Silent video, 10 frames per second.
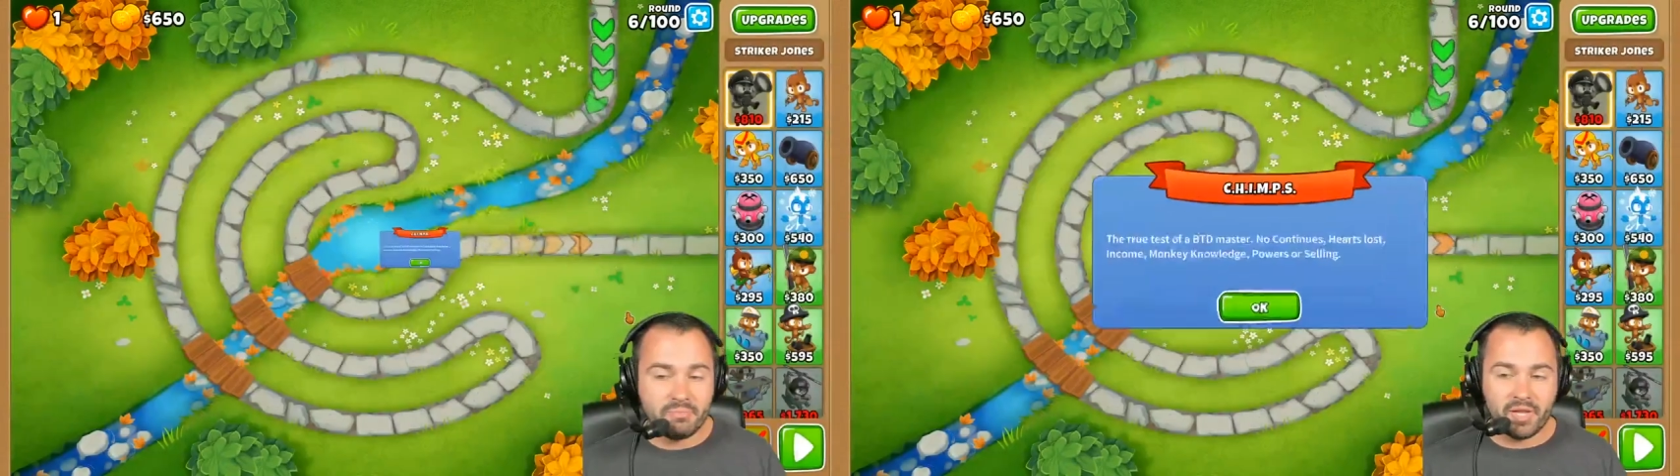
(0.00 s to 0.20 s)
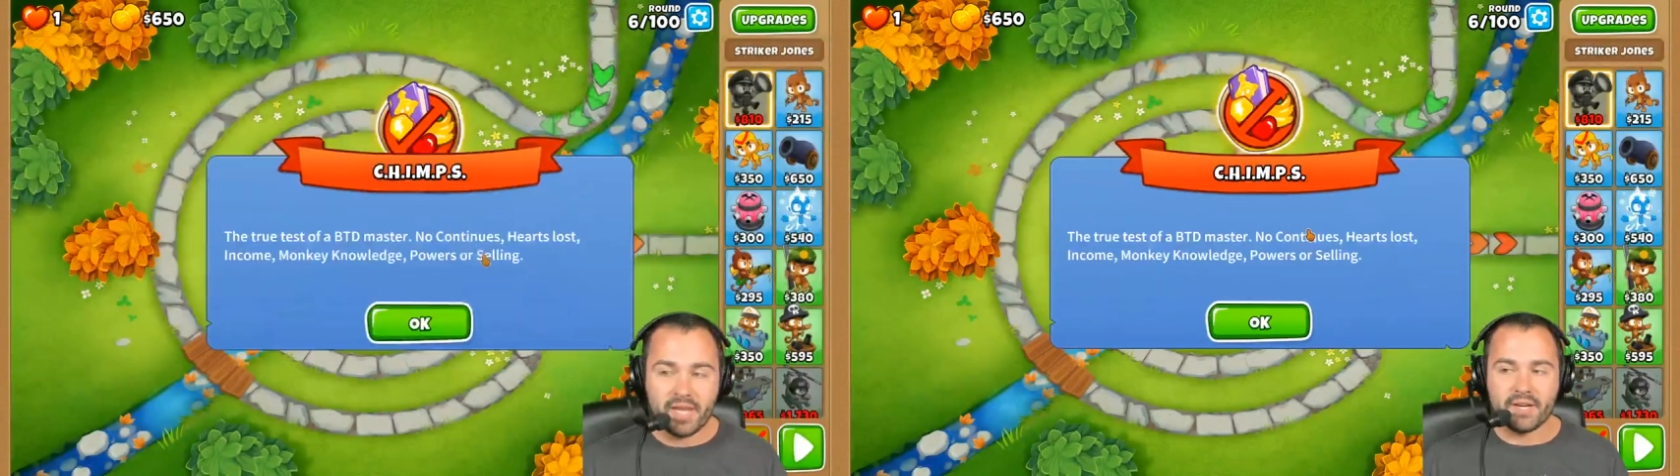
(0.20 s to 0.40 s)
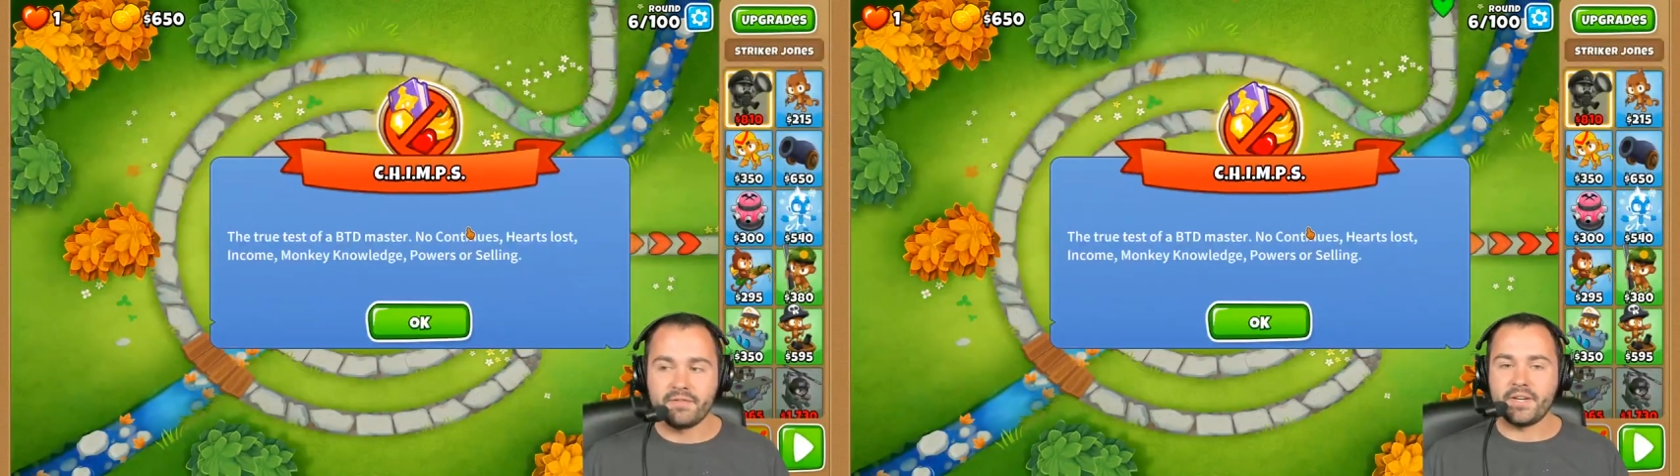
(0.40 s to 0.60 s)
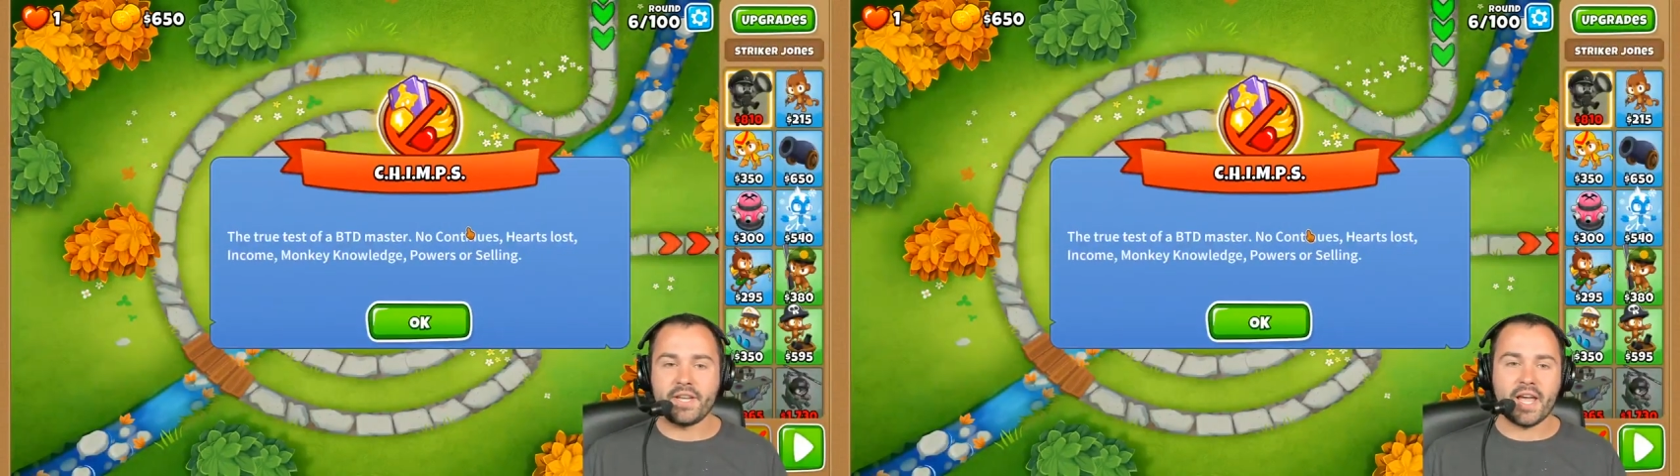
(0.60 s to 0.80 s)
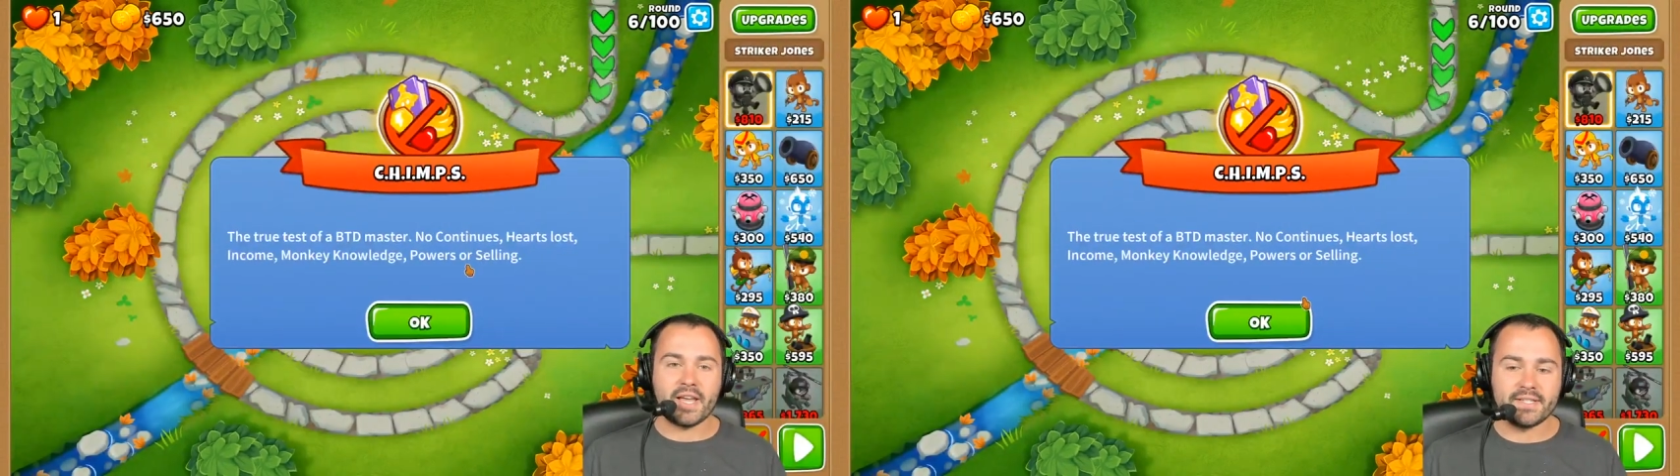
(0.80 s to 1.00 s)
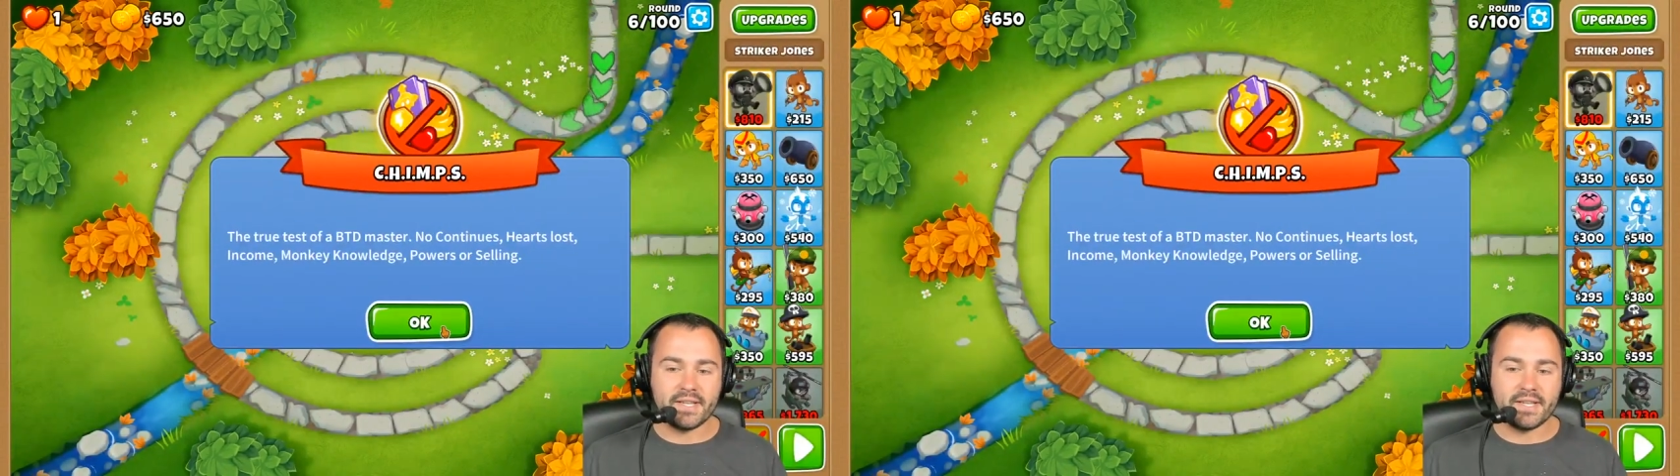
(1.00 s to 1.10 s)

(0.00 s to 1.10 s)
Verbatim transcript: planned for you guys